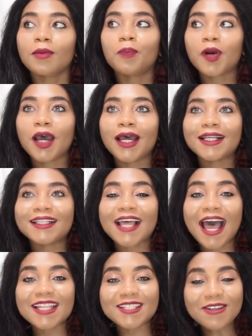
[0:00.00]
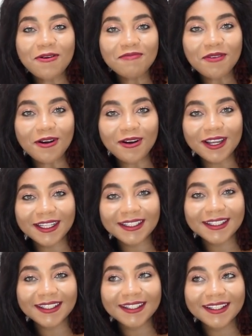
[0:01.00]
But at some
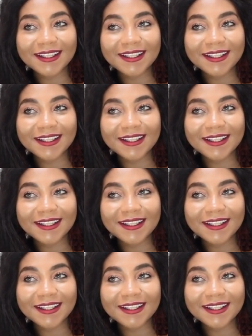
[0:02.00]
point,